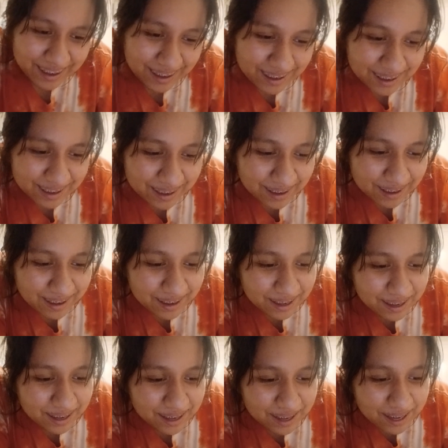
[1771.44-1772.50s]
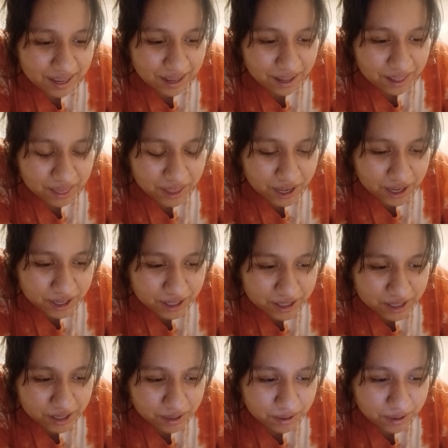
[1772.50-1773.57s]
these pictures they're
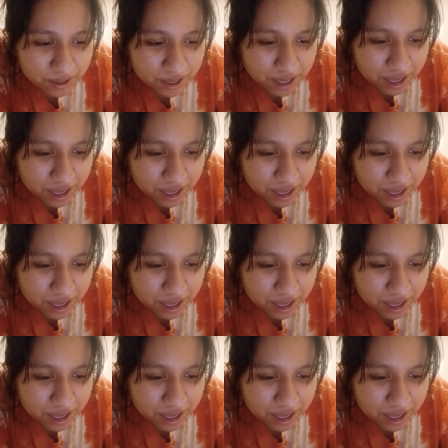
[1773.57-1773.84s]
so